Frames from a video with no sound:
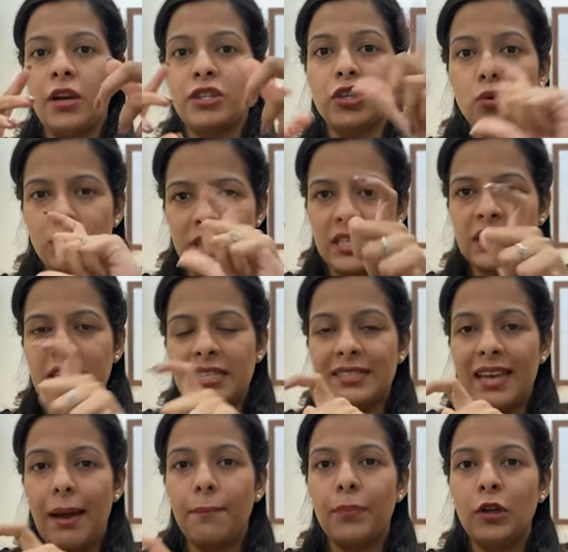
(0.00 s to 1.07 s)
using the
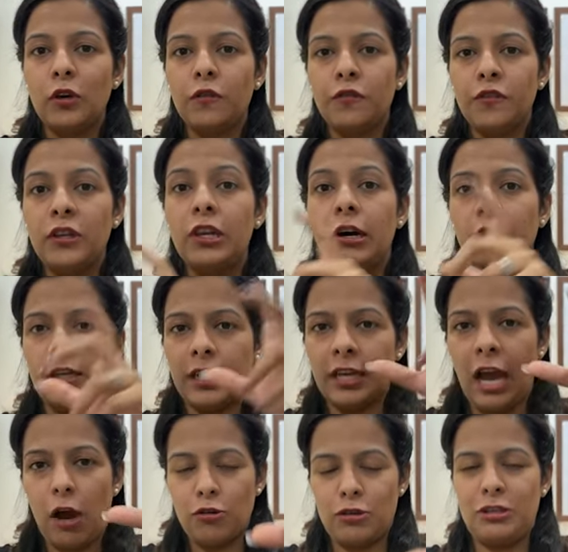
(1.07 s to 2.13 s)
example of learning
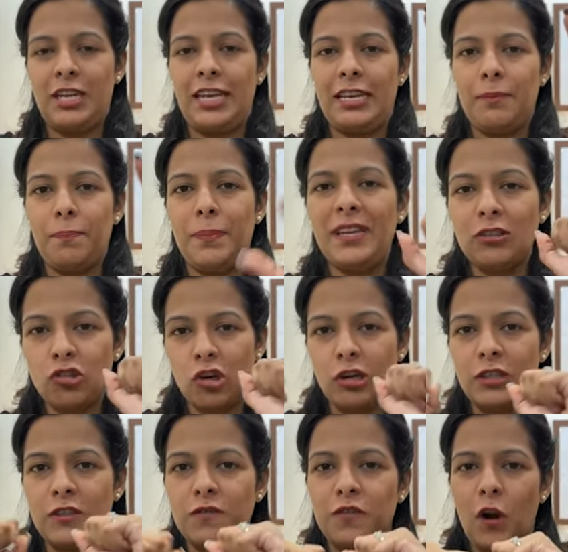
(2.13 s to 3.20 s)
how to take
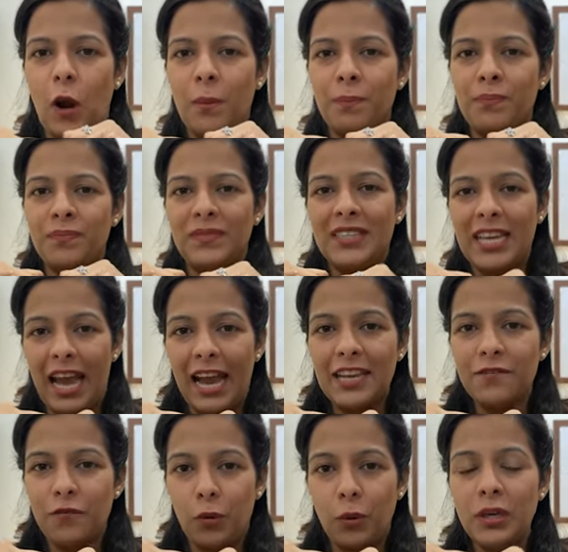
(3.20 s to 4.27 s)
pictures from the
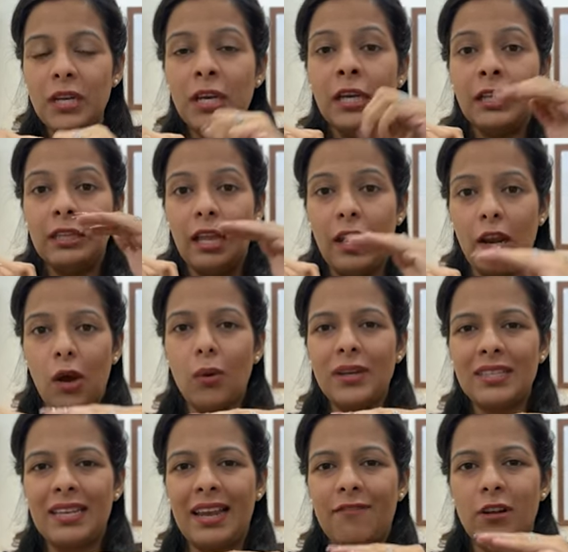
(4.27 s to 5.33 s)
iPhone, the
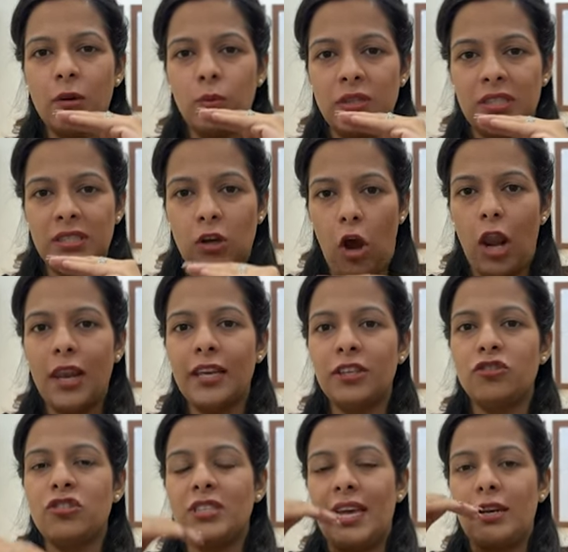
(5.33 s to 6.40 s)
lowest level was
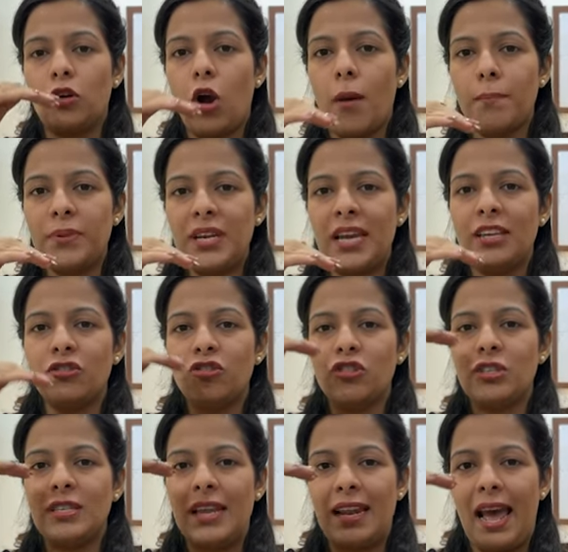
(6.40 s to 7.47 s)
knowledge, then
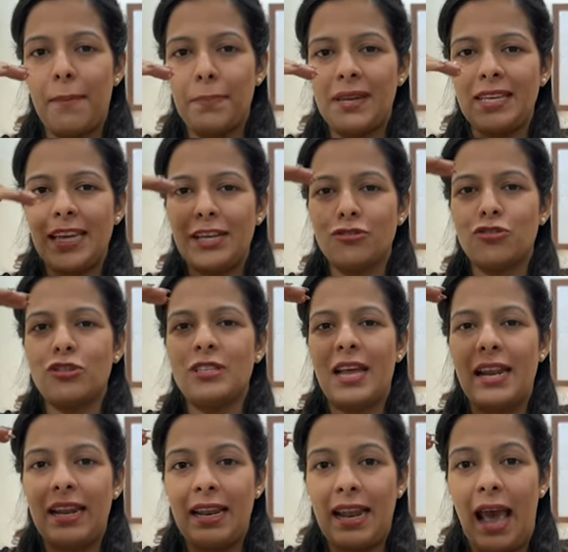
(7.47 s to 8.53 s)
comprehension, then application,
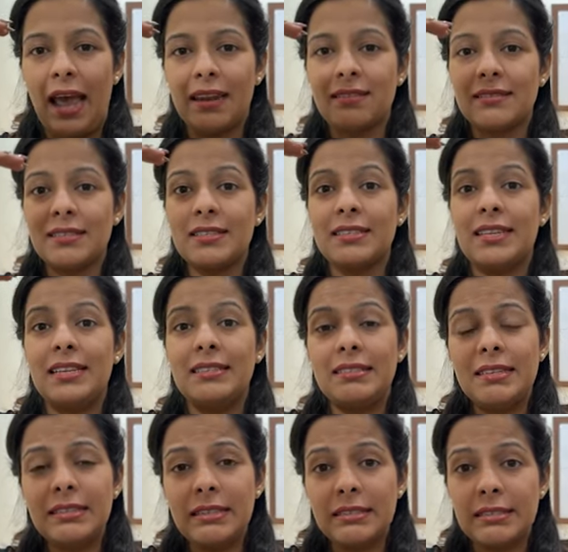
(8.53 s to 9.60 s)
then analysis, then
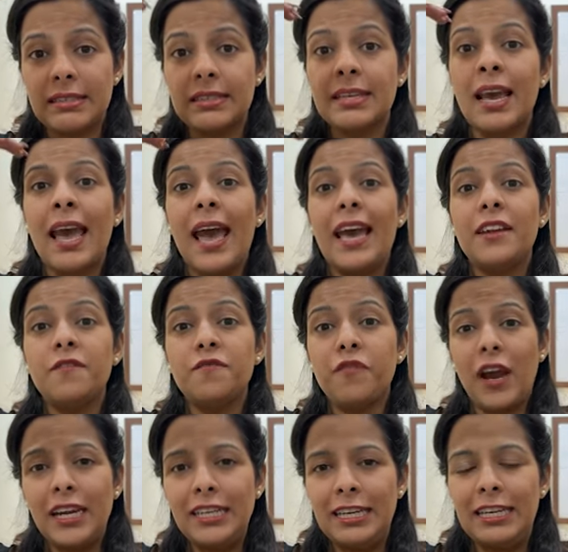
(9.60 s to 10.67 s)
synthesis, and
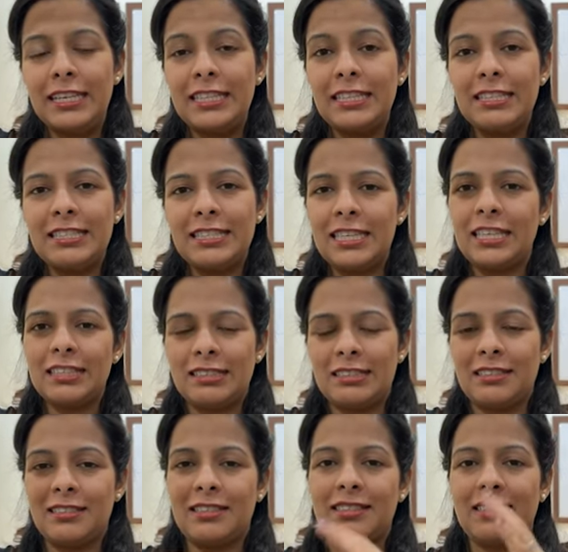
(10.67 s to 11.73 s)
finally the
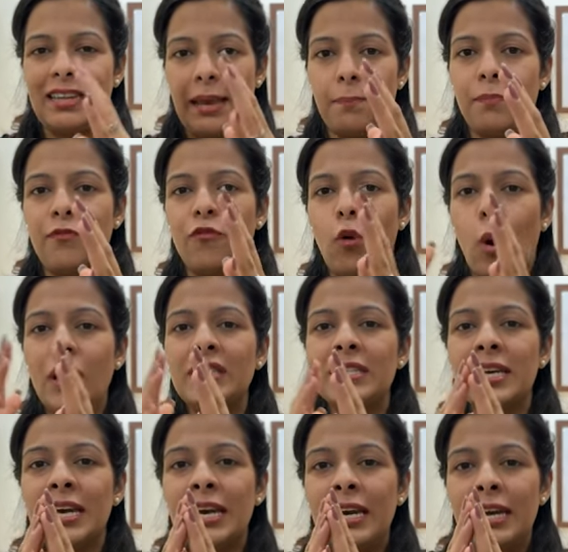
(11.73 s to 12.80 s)
6th step was